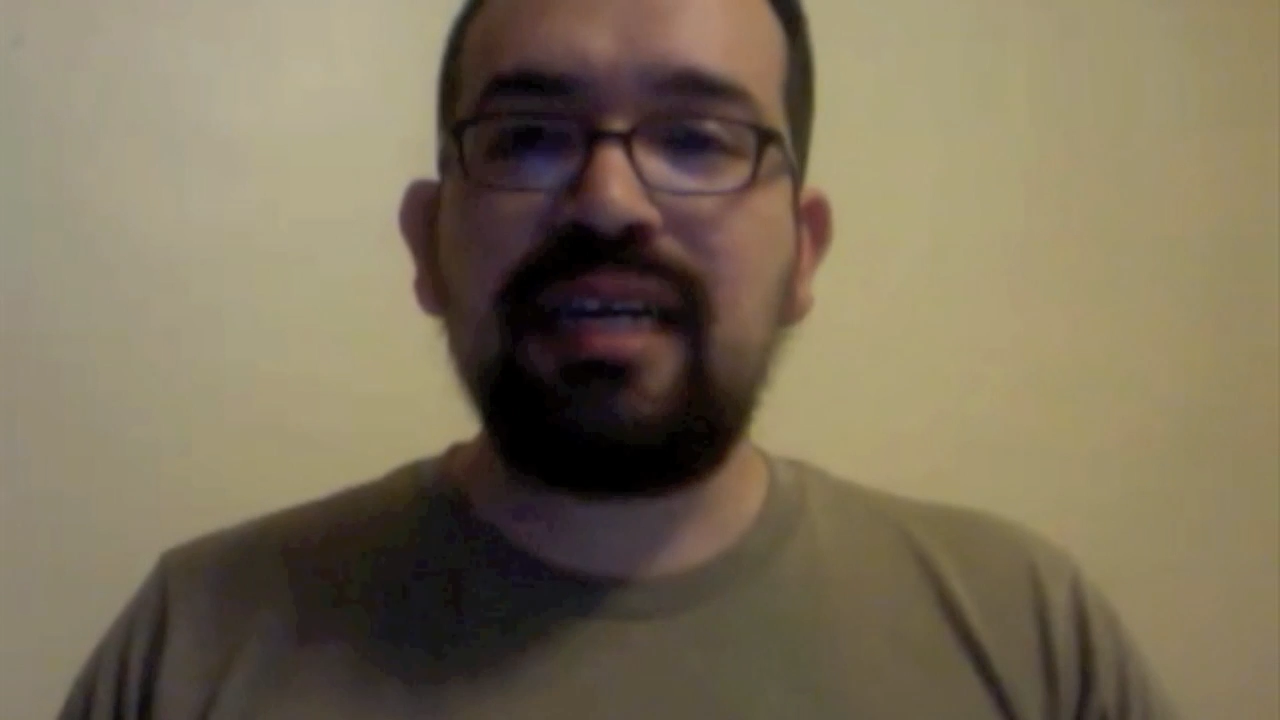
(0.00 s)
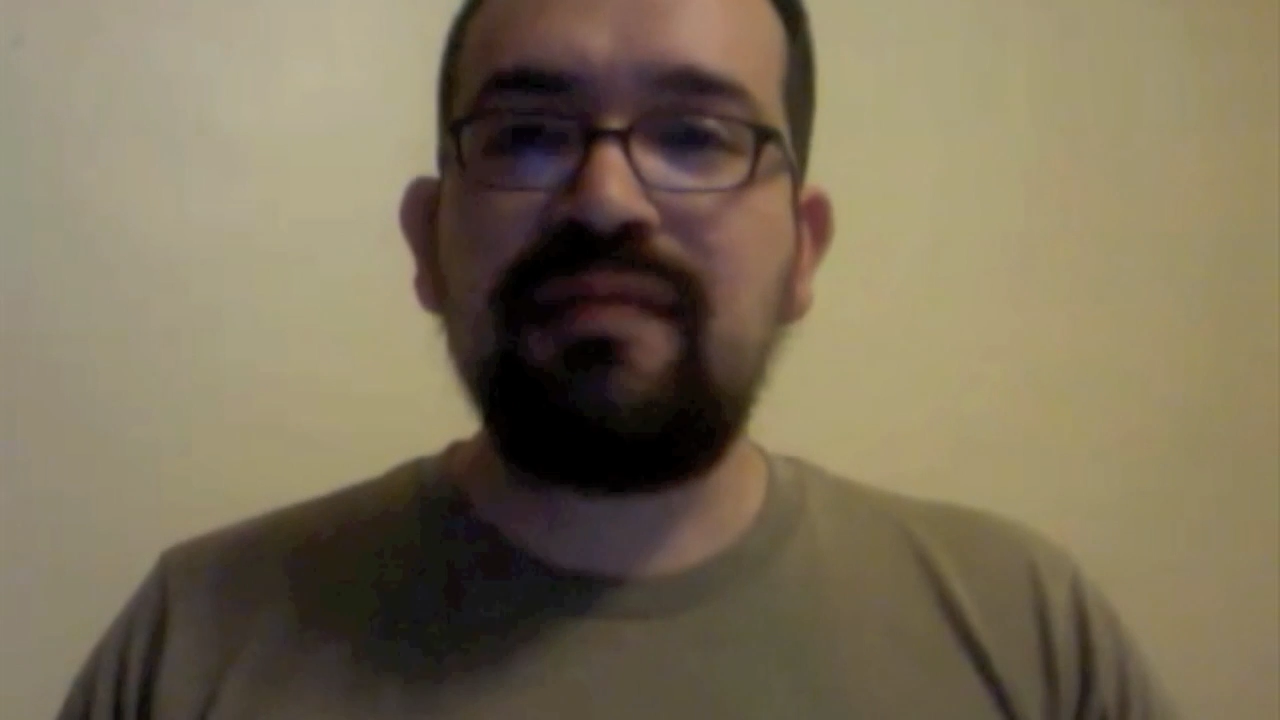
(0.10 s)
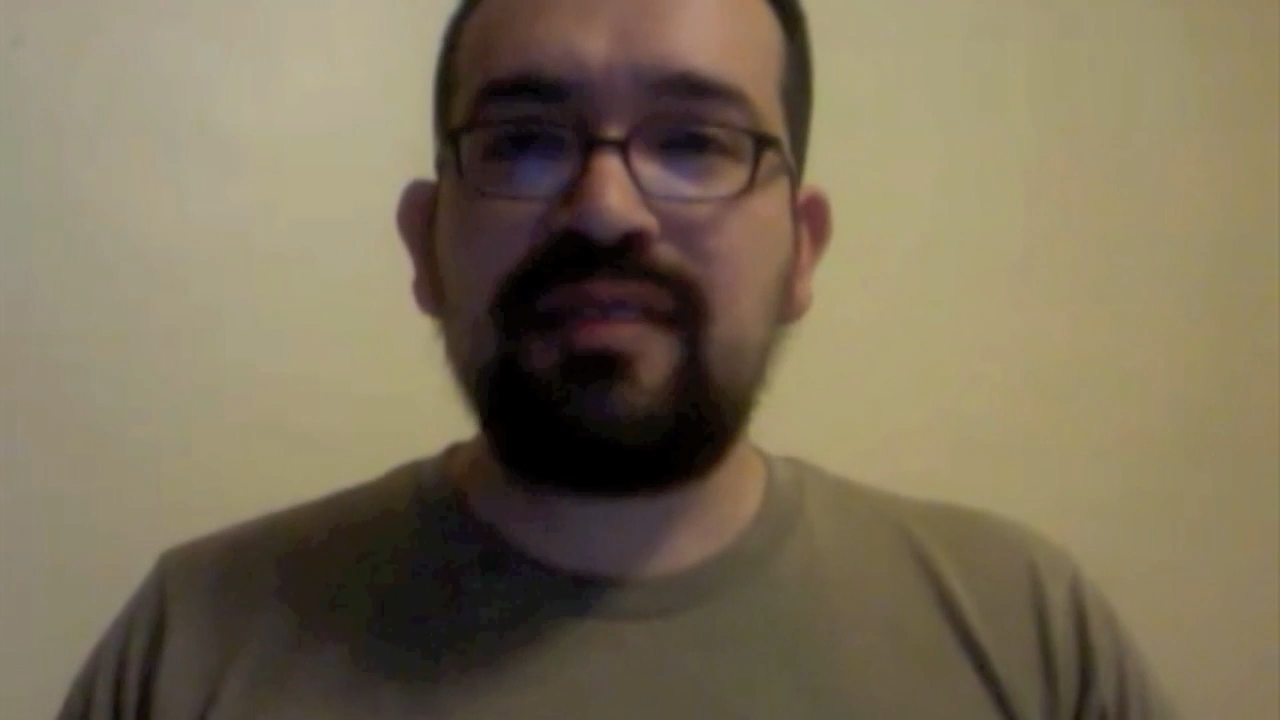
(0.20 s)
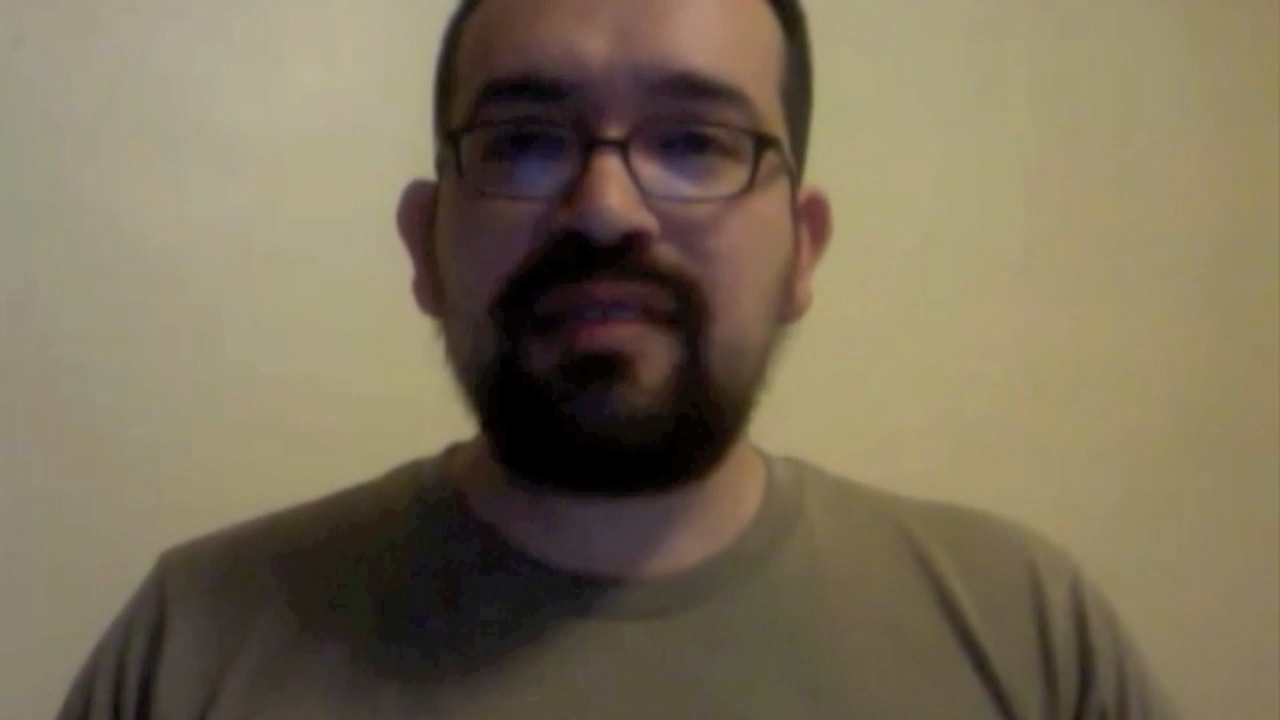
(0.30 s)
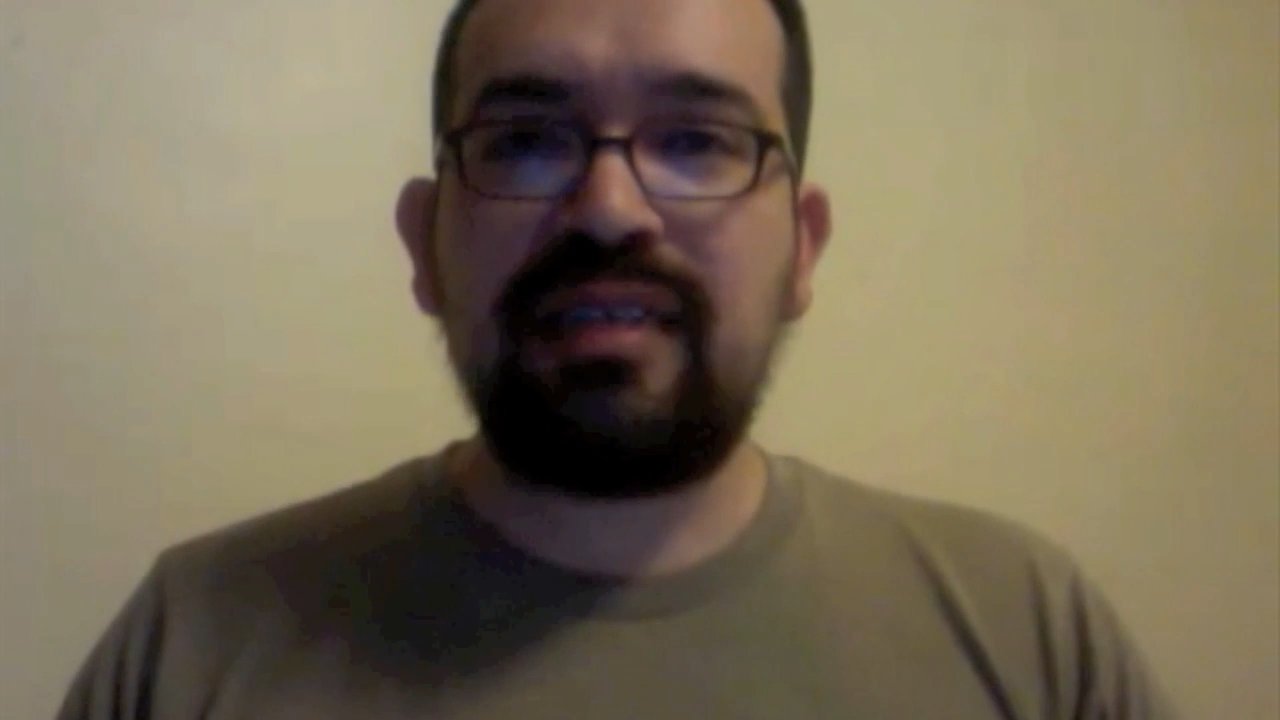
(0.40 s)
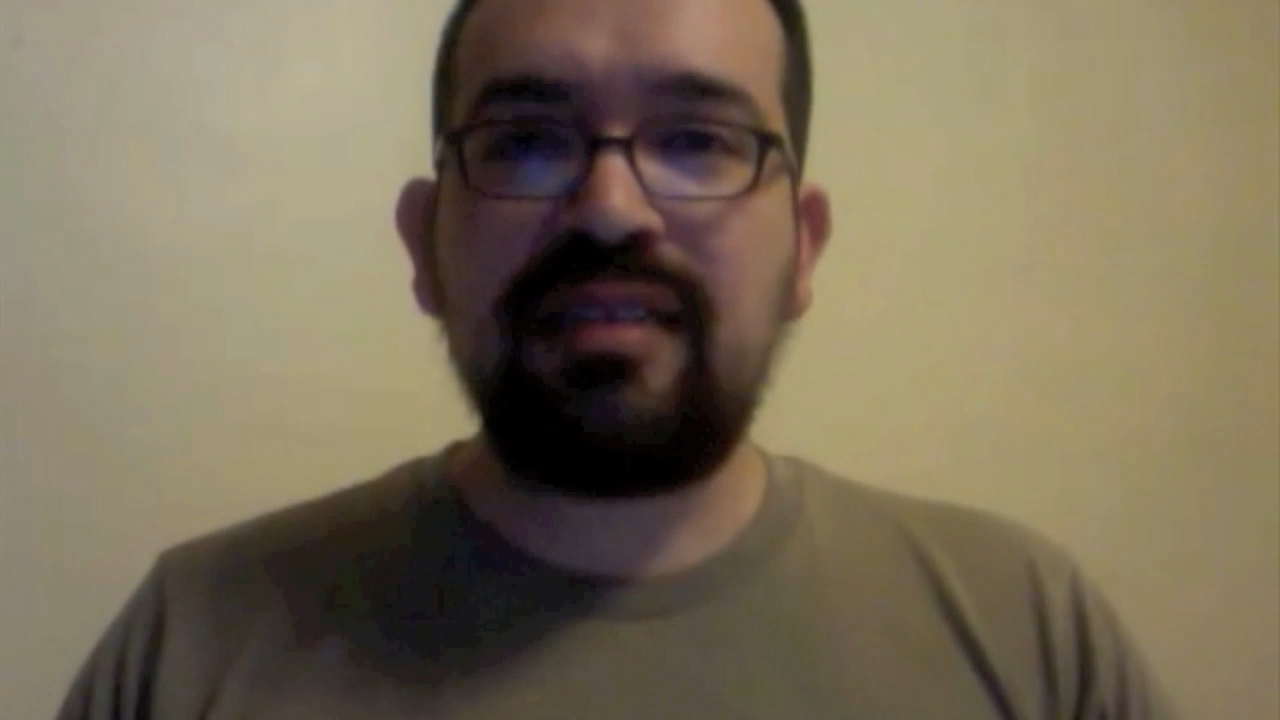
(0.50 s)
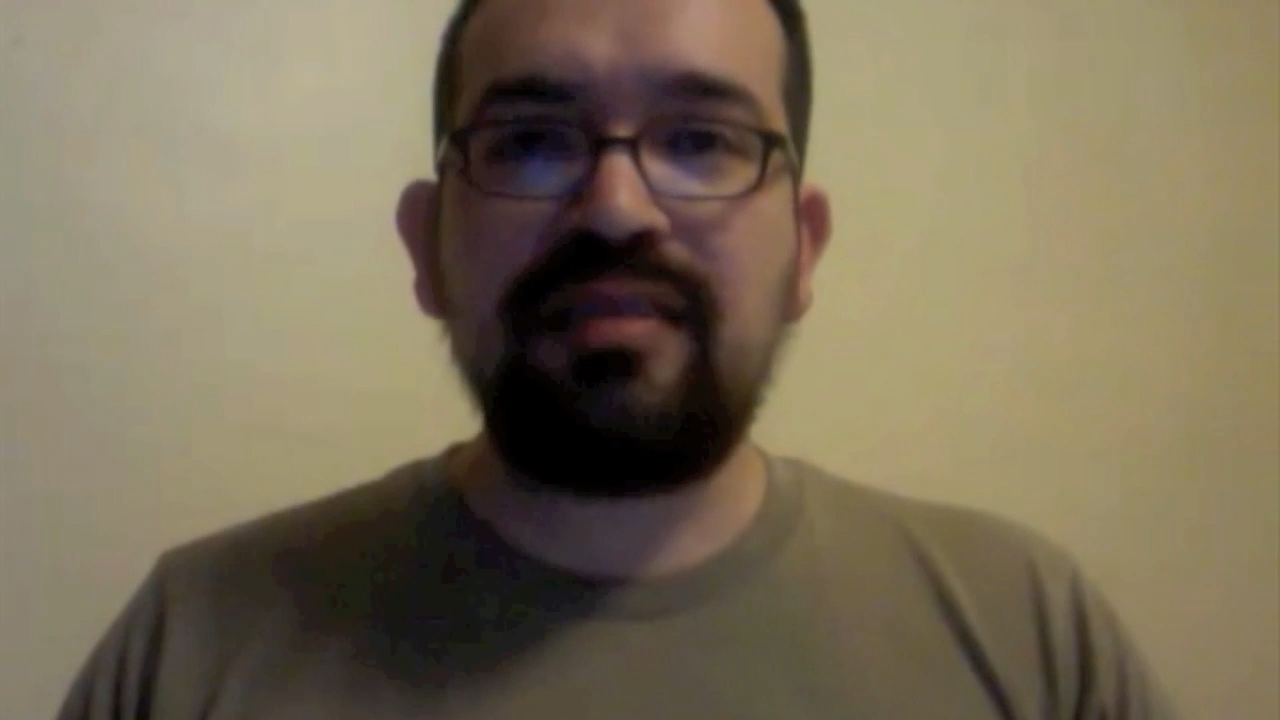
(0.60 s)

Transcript: I've decided